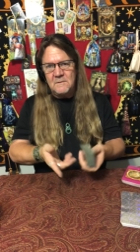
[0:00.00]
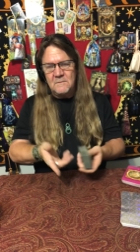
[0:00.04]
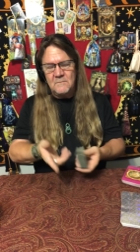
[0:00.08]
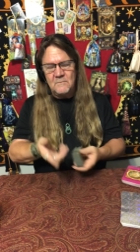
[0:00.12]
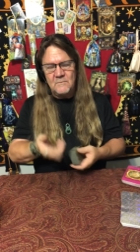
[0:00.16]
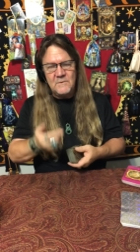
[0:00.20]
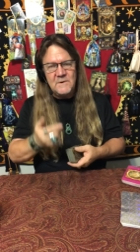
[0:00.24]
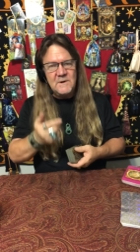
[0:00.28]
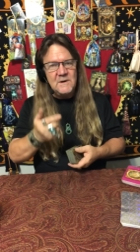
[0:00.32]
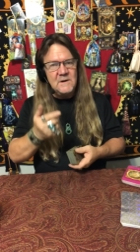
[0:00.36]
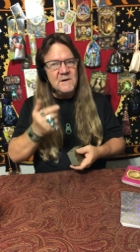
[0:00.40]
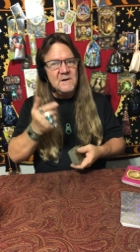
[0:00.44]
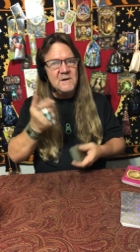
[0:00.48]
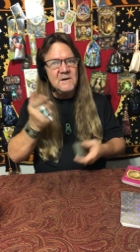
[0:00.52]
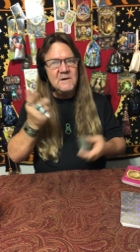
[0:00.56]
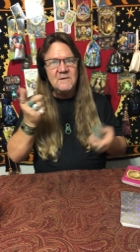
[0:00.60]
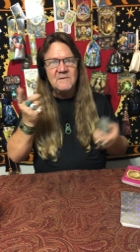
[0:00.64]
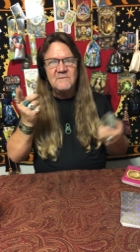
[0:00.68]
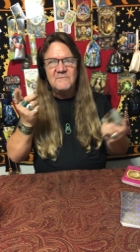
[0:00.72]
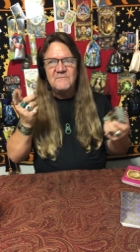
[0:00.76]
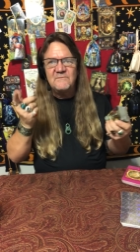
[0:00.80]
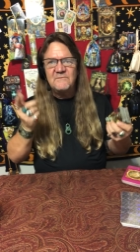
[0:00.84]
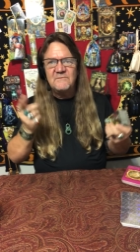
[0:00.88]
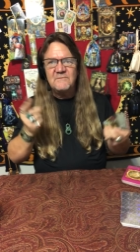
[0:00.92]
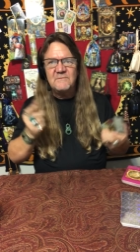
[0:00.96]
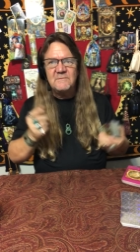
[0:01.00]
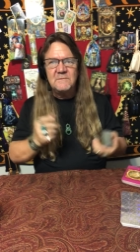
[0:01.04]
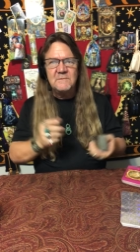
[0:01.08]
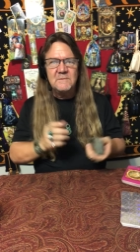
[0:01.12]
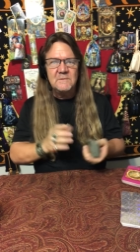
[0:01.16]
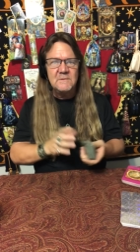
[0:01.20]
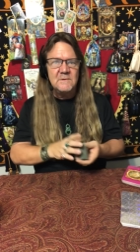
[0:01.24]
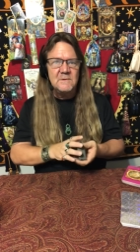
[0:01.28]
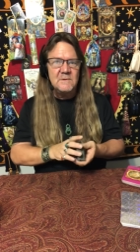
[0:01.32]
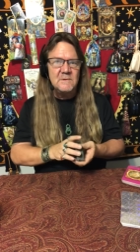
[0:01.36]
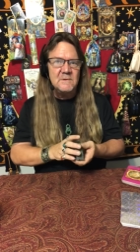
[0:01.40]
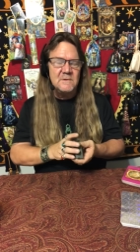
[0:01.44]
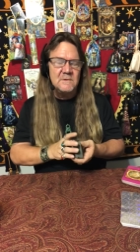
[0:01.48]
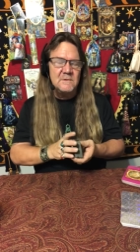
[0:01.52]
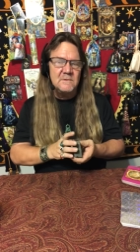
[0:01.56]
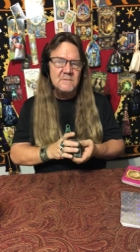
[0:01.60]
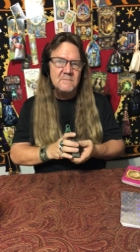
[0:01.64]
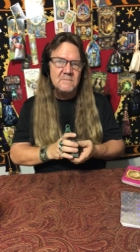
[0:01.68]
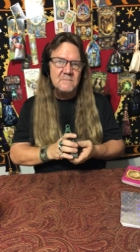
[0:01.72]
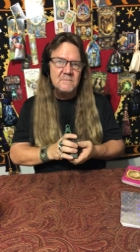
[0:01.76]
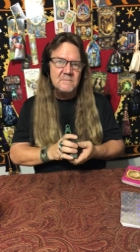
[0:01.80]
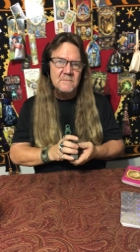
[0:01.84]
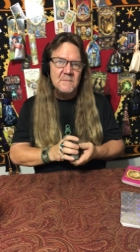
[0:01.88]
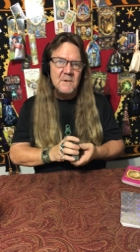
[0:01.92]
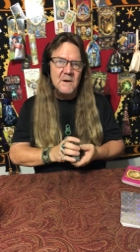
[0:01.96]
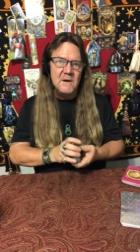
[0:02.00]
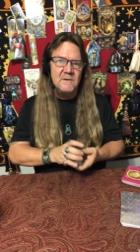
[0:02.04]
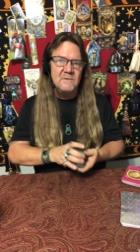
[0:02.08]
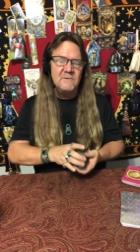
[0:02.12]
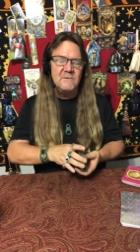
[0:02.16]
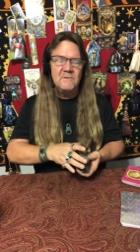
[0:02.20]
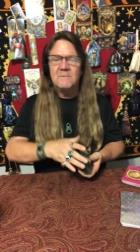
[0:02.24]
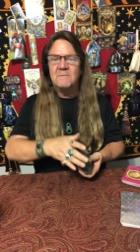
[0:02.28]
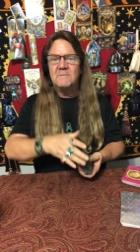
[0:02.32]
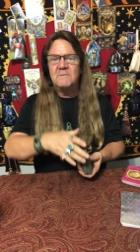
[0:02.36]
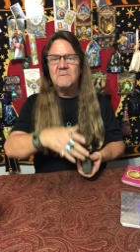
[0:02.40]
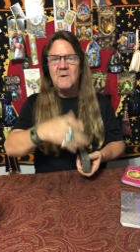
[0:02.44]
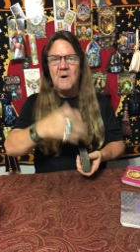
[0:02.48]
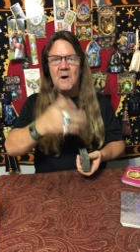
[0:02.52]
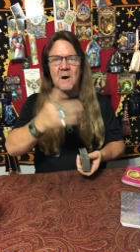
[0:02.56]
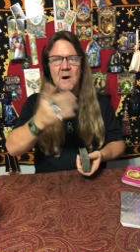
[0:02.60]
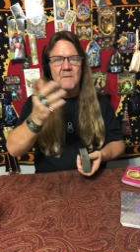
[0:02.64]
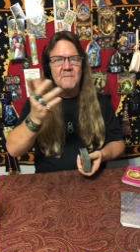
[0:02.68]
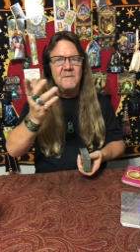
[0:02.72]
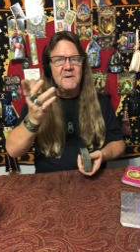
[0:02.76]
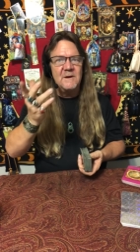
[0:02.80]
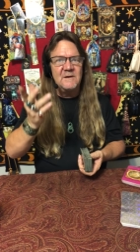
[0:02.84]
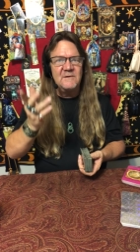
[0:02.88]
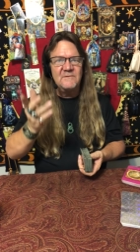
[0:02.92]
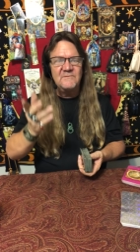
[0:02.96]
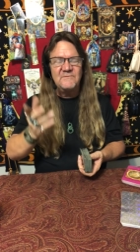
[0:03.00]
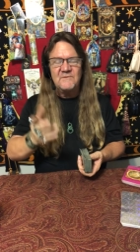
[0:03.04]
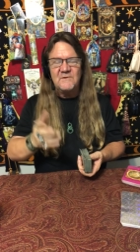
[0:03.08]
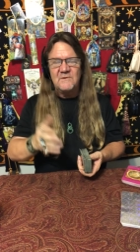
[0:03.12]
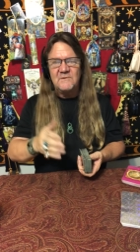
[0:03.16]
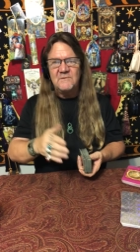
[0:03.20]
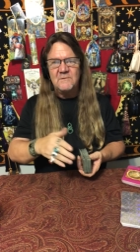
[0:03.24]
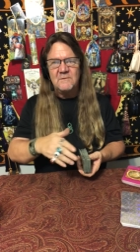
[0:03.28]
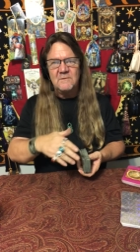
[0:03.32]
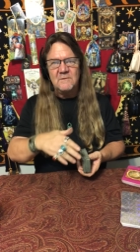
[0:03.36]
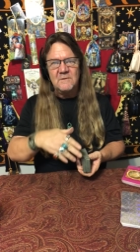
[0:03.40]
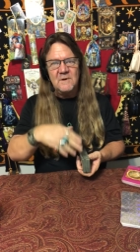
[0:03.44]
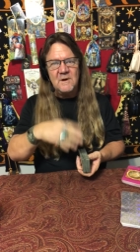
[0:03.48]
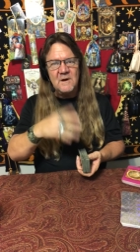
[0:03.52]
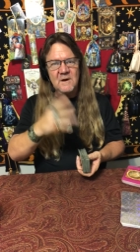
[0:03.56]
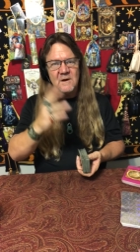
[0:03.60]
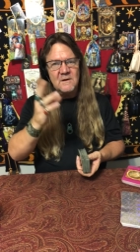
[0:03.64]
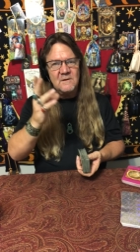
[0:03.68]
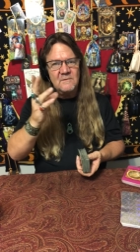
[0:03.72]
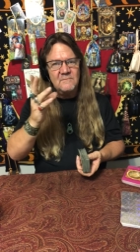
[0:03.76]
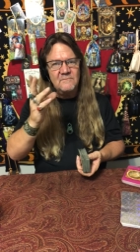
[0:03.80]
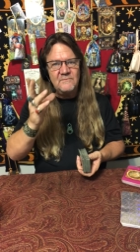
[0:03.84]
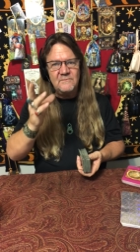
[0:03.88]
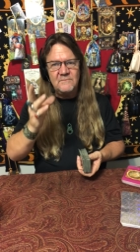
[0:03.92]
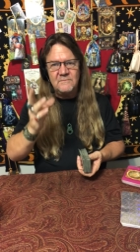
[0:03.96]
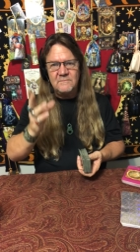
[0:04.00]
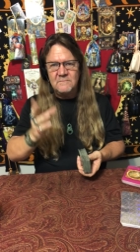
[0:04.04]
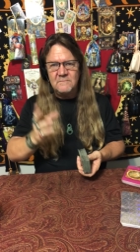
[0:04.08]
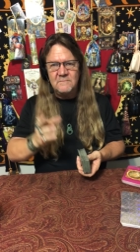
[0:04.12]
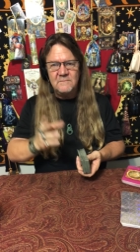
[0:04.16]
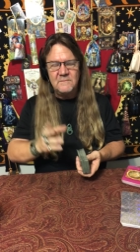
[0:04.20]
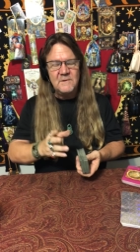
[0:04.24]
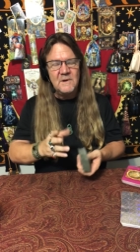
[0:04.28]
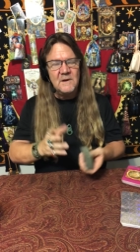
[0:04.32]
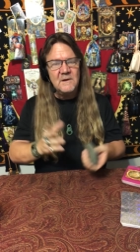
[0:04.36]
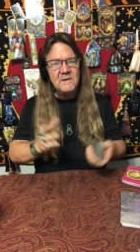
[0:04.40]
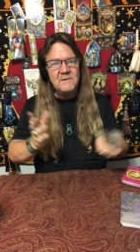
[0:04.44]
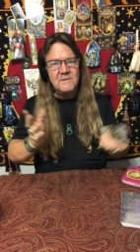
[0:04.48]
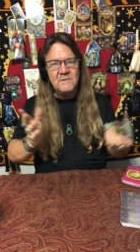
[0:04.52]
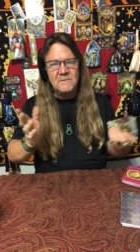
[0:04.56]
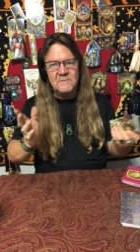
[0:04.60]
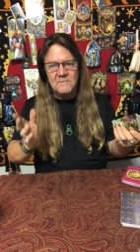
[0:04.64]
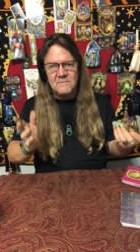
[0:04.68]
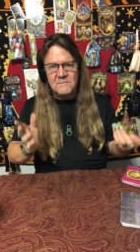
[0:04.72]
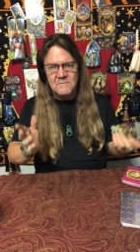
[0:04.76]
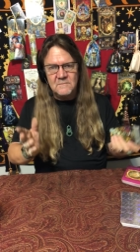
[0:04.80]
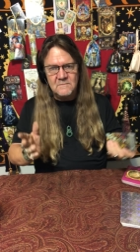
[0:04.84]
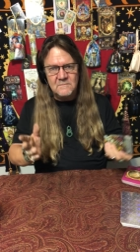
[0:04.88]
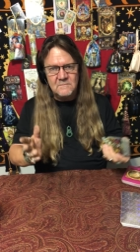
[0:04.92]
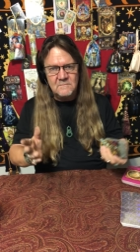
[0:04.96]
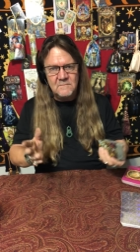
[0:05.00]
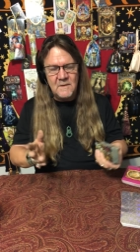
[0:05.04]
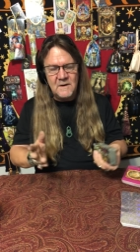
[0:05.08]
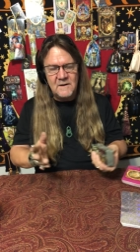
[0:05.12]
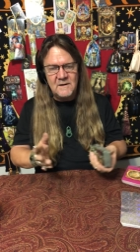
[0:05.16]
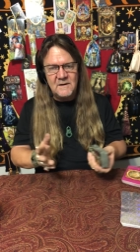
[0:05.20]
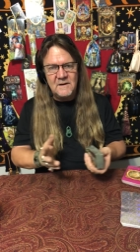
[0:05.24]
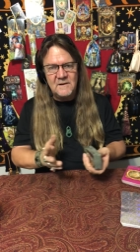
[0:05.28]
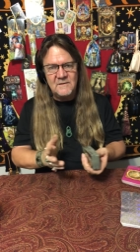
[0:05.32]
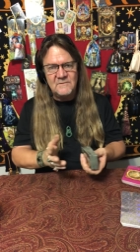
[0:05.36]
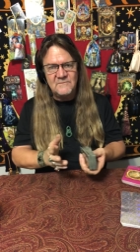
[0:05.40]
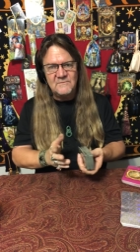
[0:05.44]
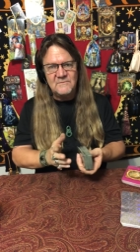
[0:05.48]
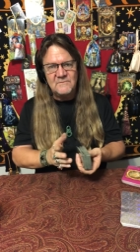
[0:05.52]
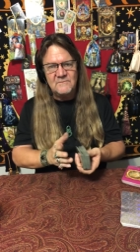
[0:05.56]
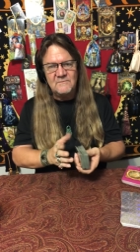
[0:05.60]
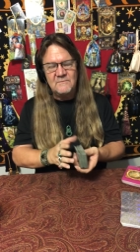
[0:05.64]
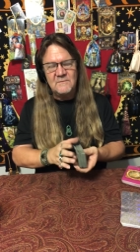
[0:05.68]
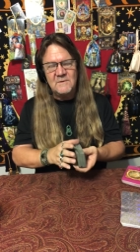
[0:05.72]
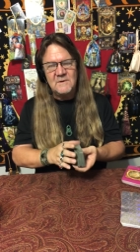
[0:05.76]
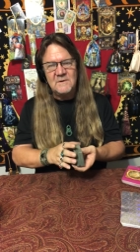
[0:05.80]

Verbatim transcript: readings um, and your comments and your love. Thank you, my cancer.